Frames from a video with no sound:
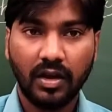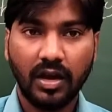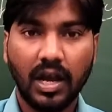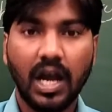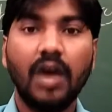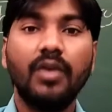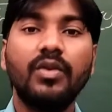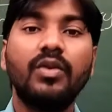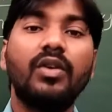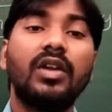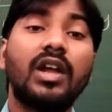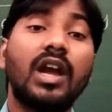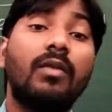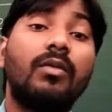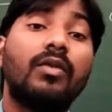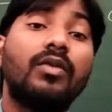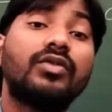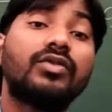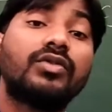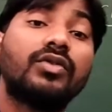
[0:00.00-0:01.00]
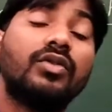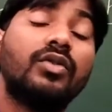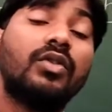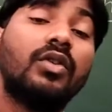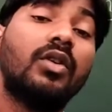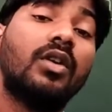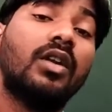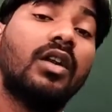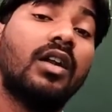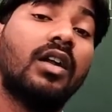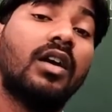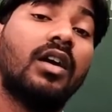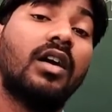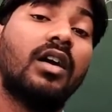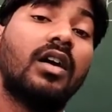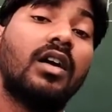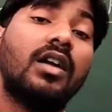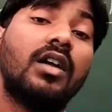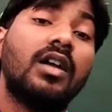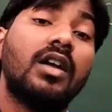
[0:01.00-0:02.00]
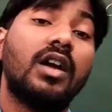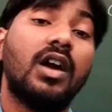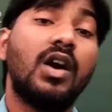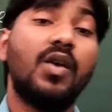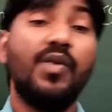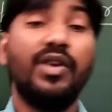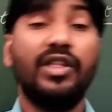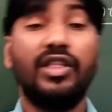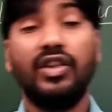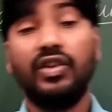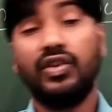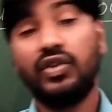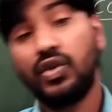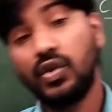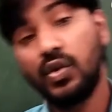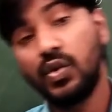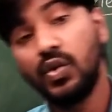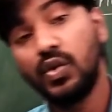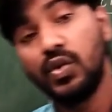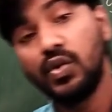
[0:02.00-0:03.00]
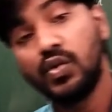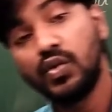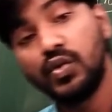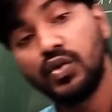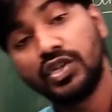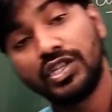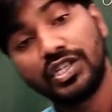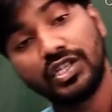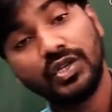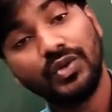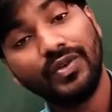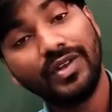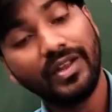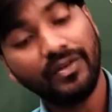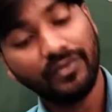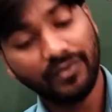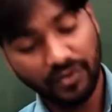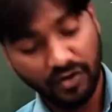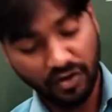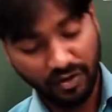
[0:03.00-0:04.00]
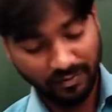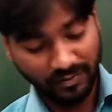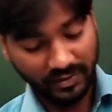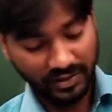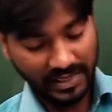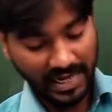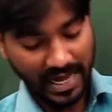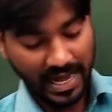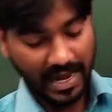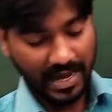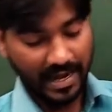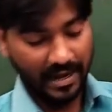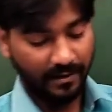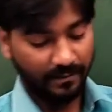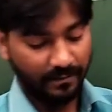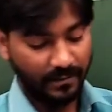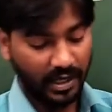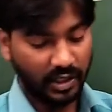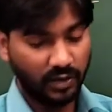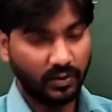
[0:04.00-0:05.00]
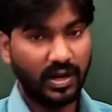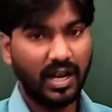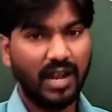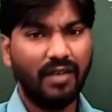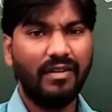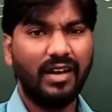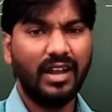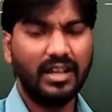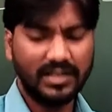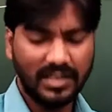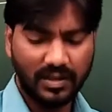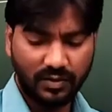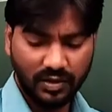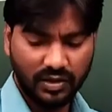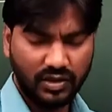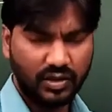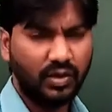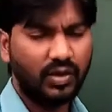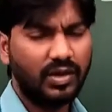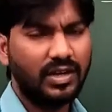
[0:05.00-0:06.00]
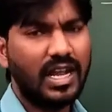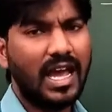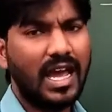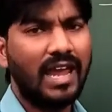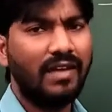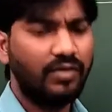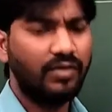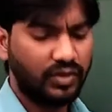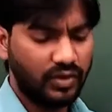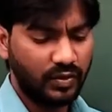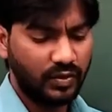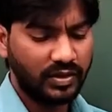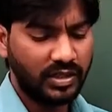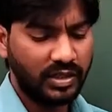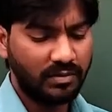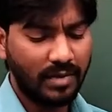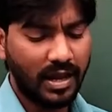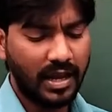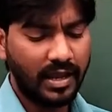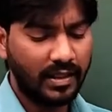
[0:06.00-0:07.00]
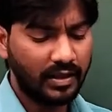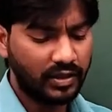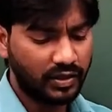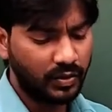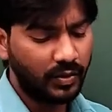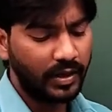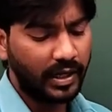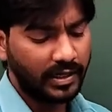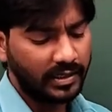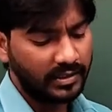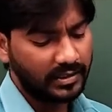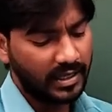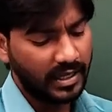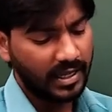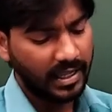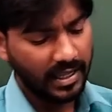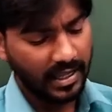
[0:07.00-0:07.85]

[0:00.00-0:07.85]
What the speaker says: How you will come to school with the shoes, uniform, tie. Actually nowadays there was no tie was using by the students.